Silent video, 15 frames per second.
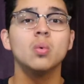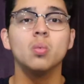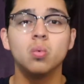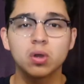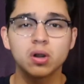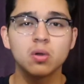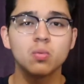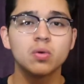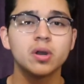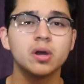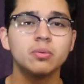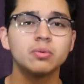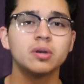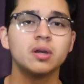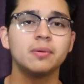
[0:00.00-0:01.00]
What up, what up,
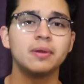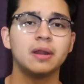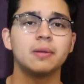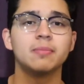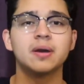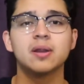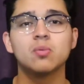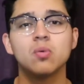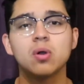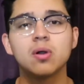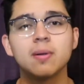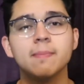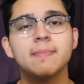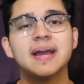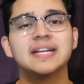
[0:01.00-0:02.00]
what up, everybody?
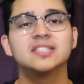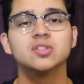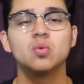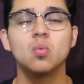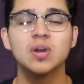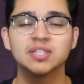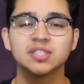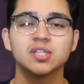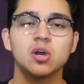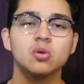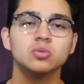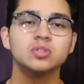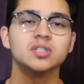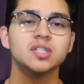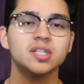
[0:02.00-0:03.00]
Welcome back to West
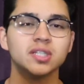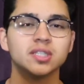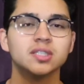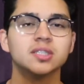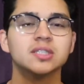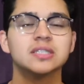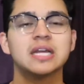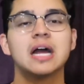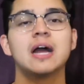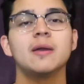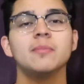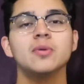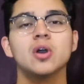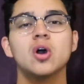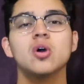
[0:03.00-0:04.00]
Coast Sneakers. I'm
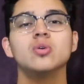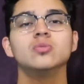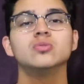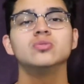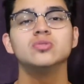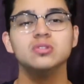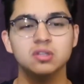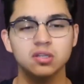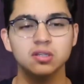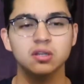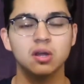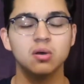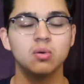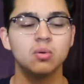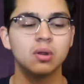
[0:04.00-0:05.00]
your host,
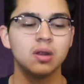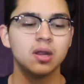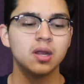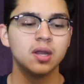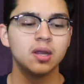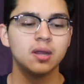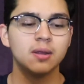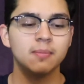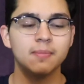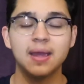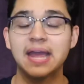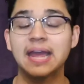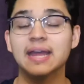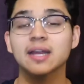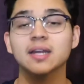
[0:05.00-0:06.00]
D-Lo.
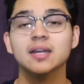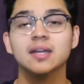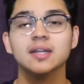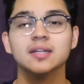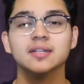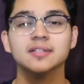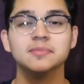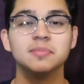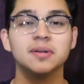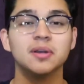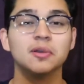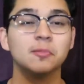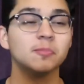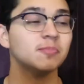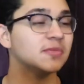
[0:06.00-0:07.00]
Man, it's been a
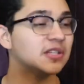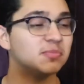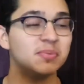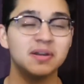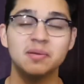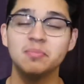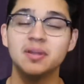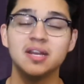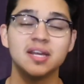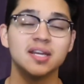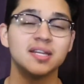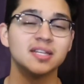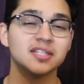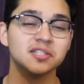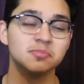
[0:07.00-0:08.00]
it's been a minute.
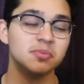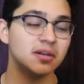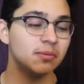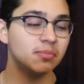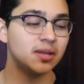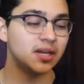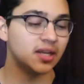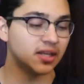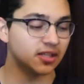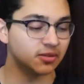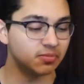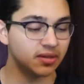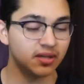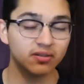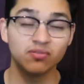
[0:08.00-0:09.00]
It's been a minute. It's
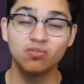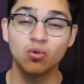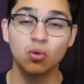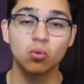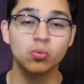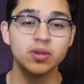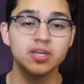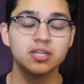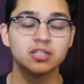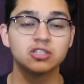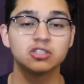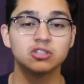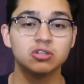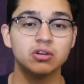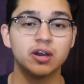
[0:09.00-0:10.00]
been four weeks,
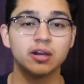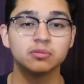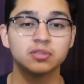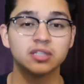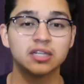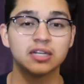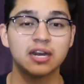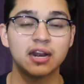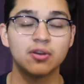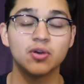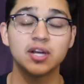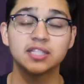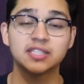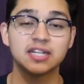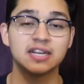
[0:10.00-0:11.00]
you know what I'm saying? I know I
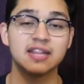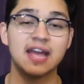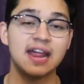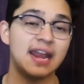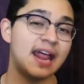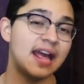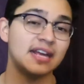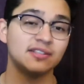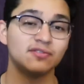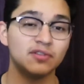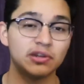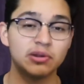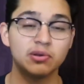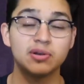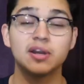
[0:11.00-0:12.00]
said that last
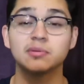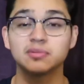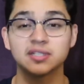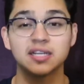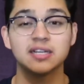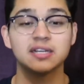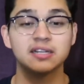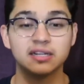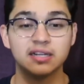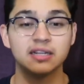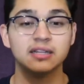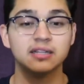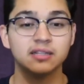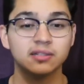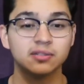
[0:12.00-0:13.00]
video and I'm saying it again
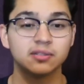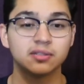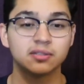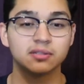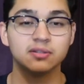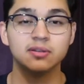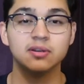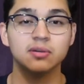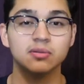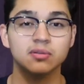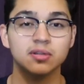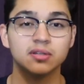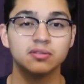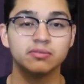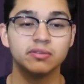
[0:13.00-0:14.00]
this, you know,
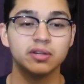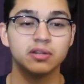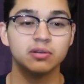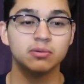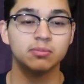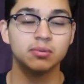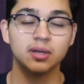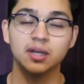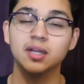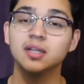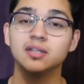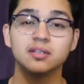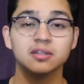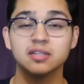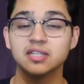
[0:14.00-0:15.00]
this video, but
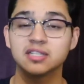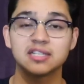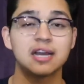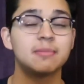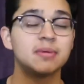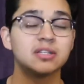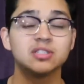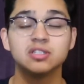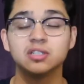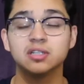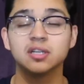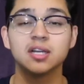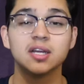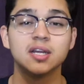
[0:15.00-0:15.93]
this time I took